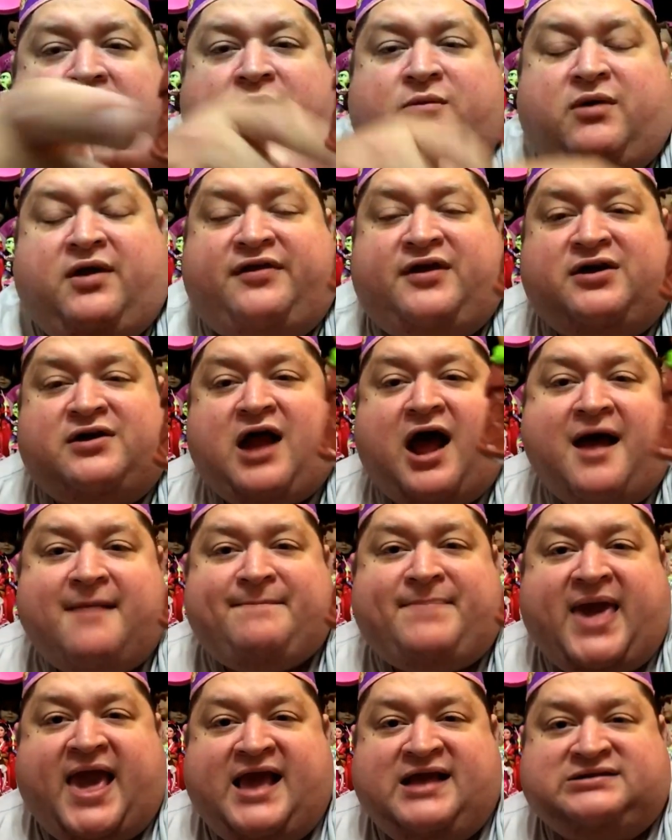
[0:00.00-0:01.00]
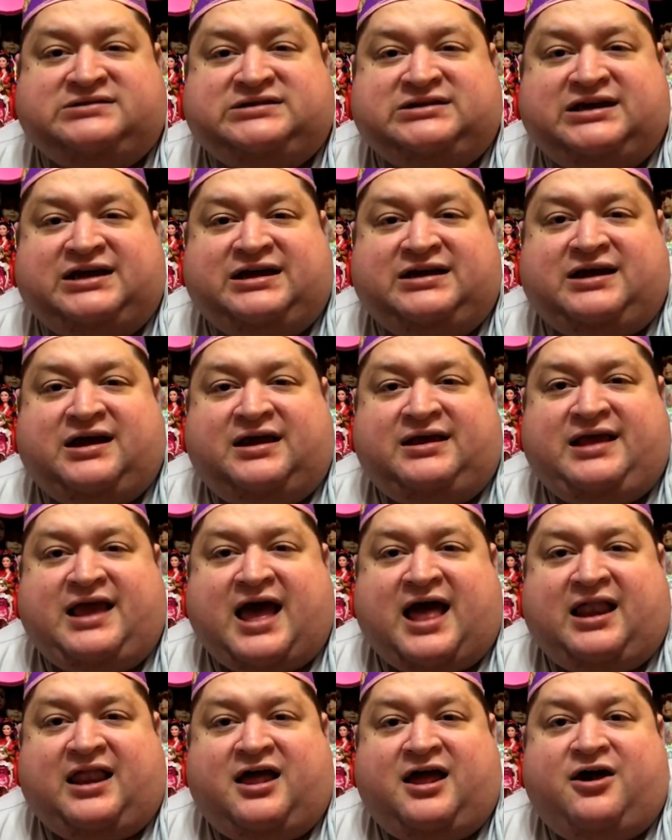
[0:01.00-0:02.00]
well, they're not painted
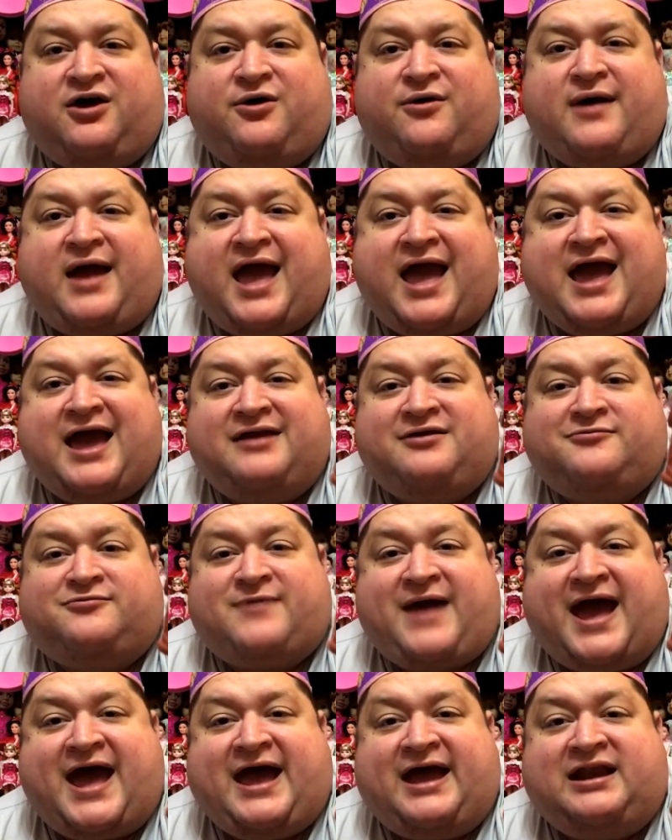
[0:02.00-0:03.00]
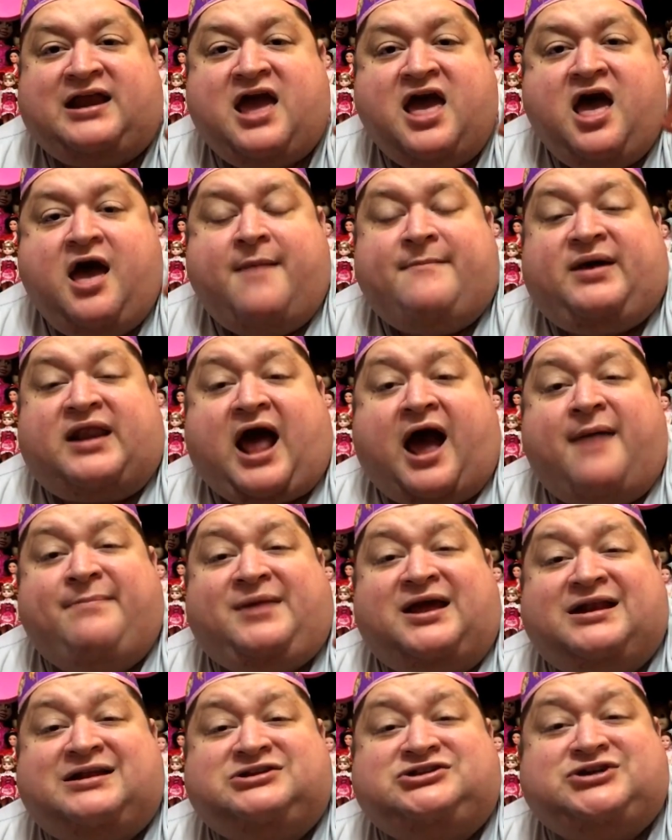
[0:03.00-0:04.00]
yellow and red, but I'm
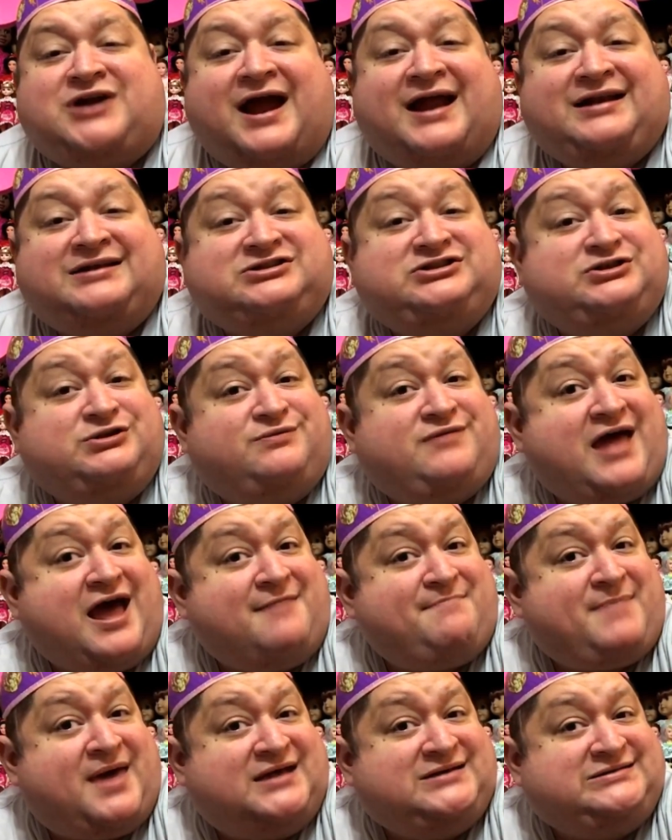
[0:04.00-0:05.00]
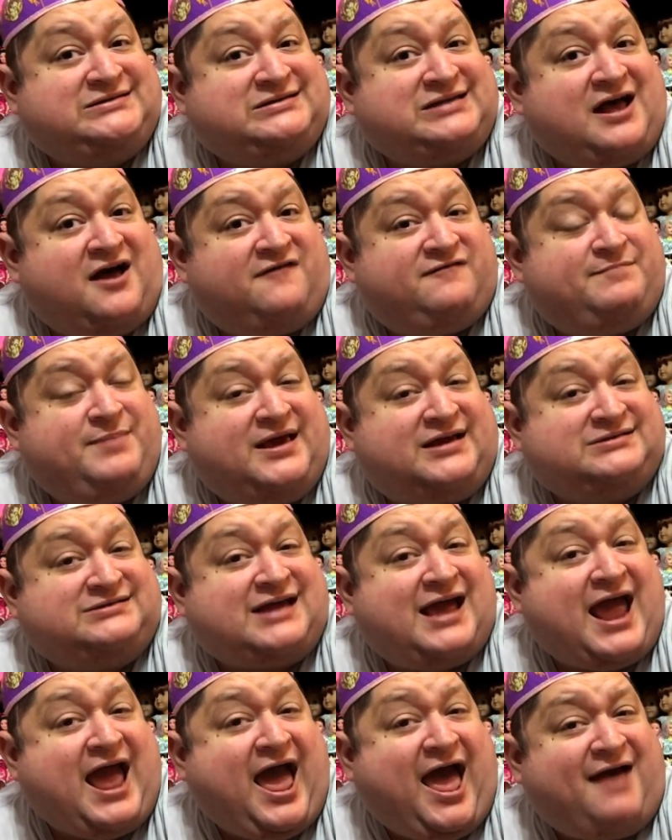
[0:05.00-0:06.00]
going to try to do that myself because
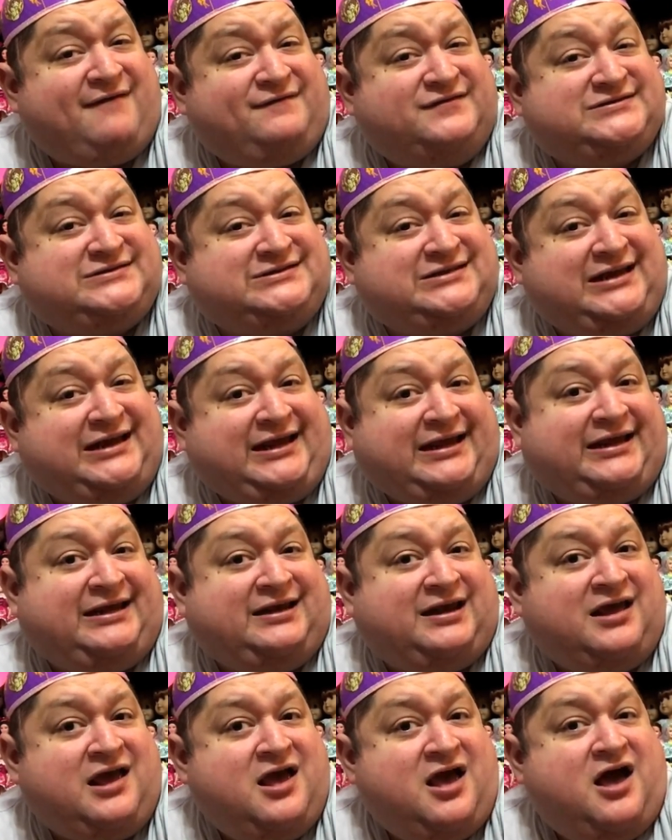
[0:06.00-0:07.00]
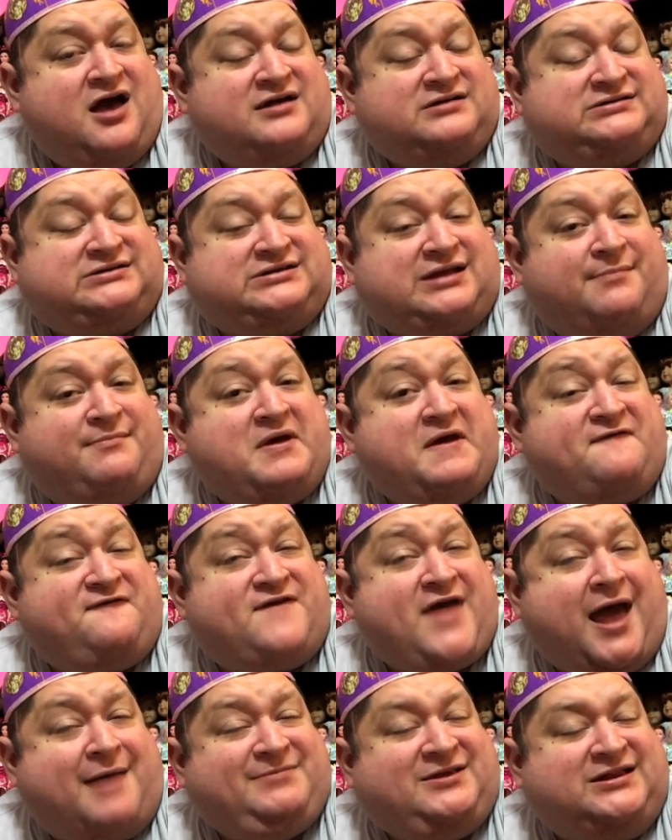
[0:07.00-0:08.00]
I have seen some
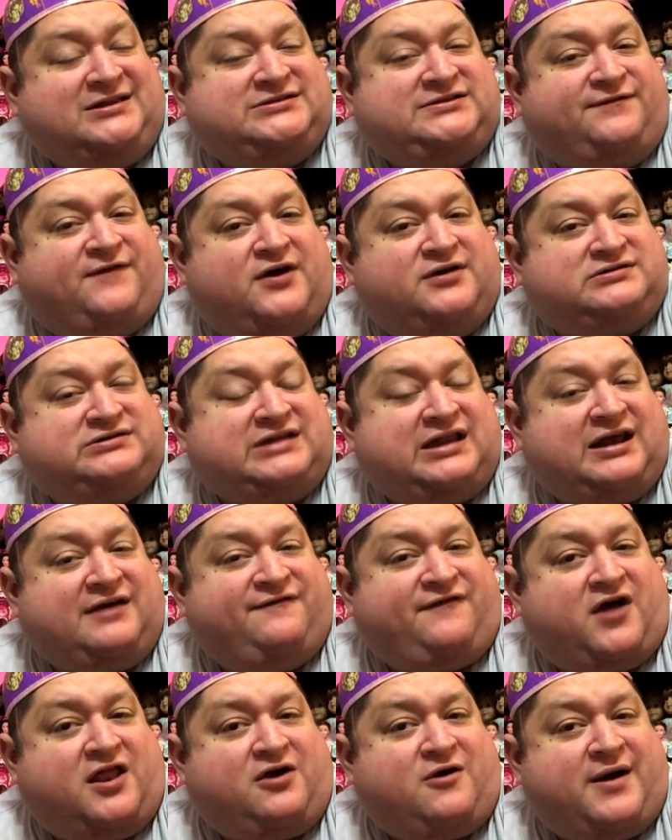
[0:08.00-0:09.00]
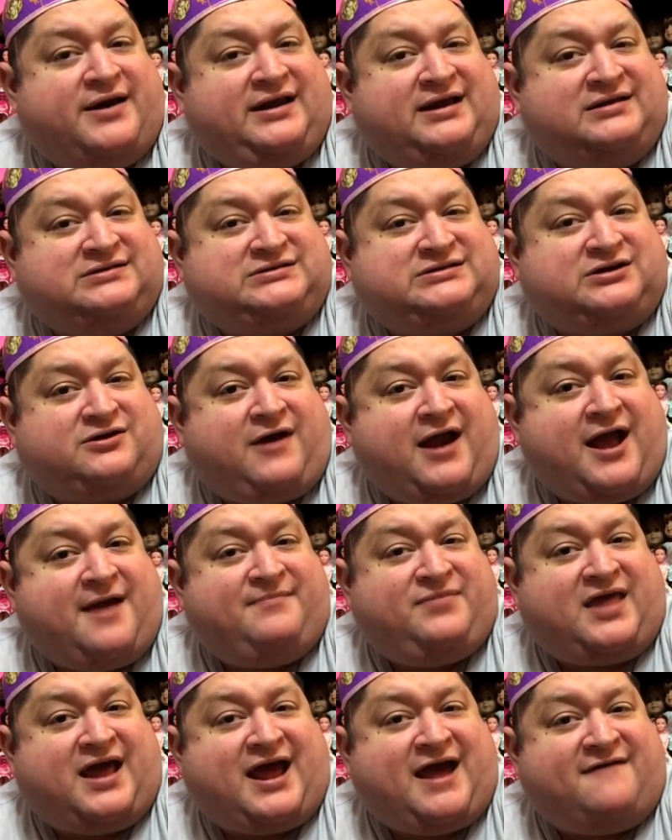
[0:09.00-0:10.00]
fabulous folks that I follow on
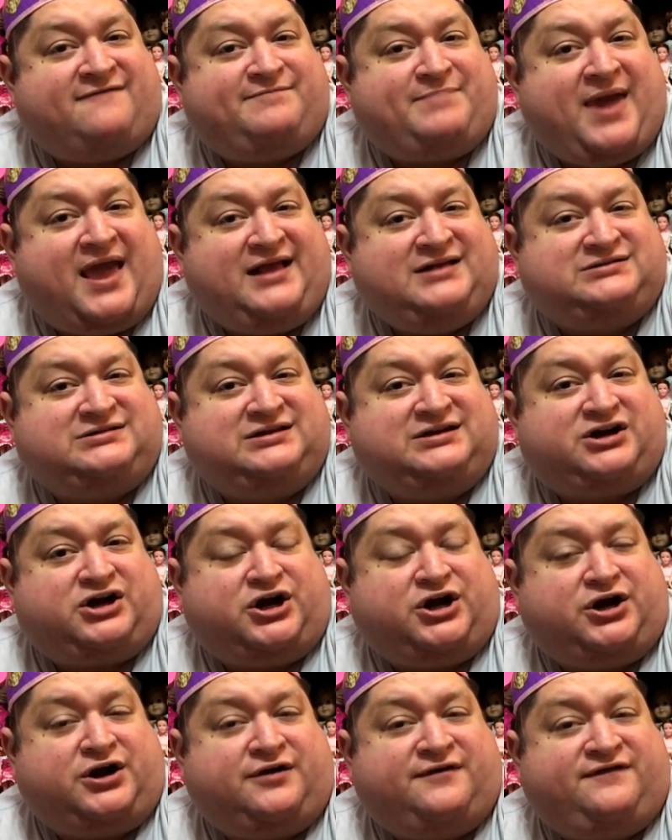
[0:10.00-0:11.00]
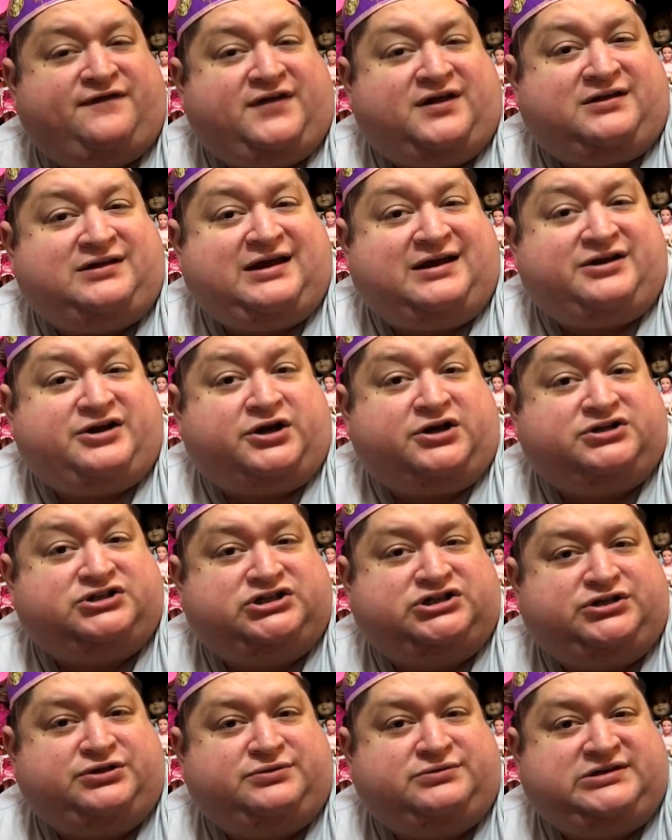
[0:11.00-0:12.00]
Instagram that have painted her, filled in her
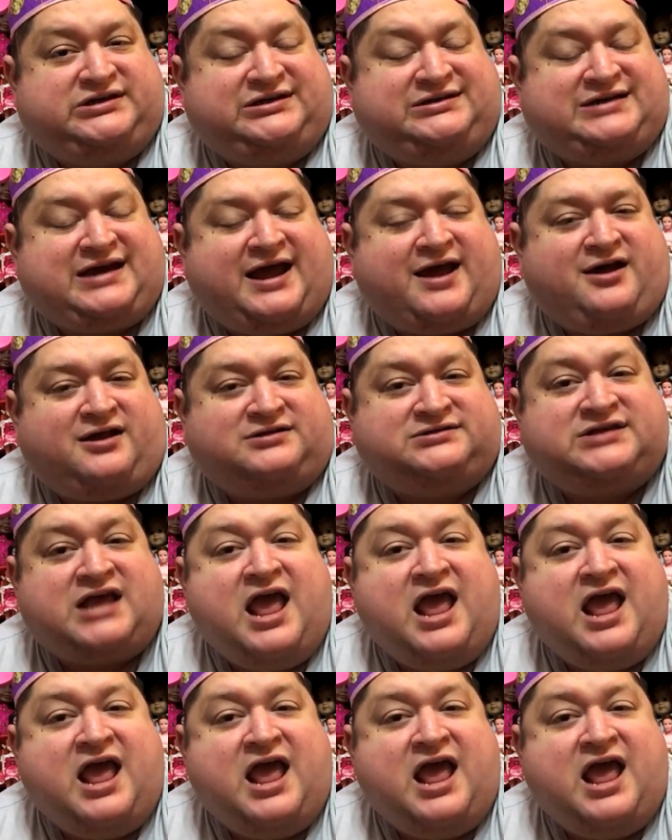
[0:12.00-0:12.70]
shoe details,